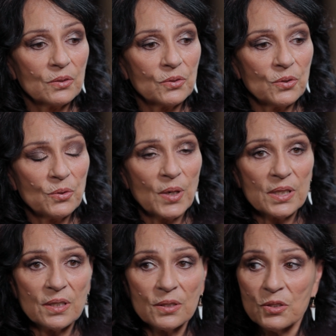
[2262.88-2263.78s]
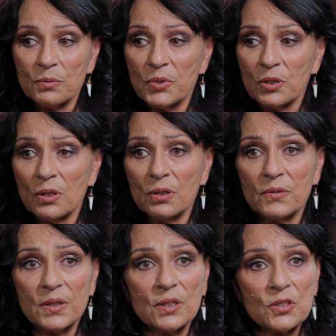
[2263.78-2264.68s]
to the Waitangi Tribunal
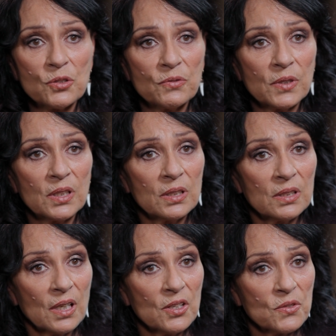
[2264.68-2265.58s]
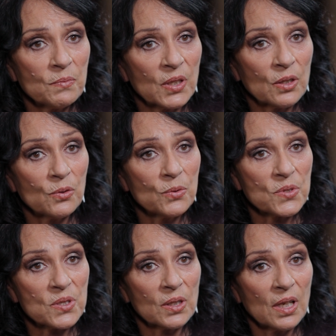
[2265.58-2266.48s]
over the issue of inundation being
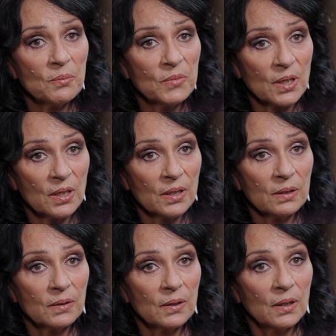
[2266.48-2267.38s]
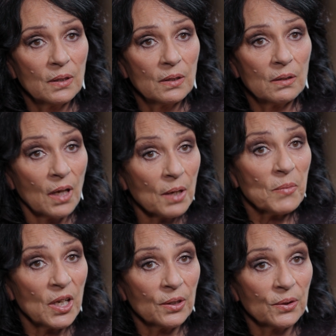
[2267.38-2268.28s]
caused on our marae, like
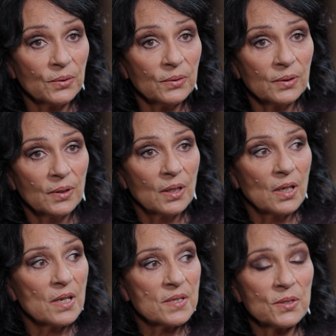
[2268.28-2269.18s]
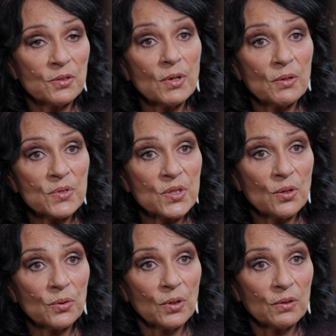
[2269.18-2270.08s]
my own, as a direct
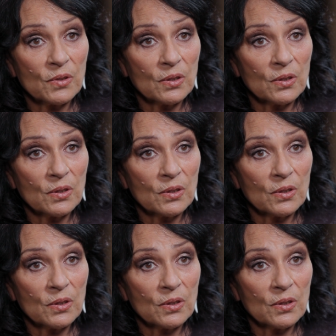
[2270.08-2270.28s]
result of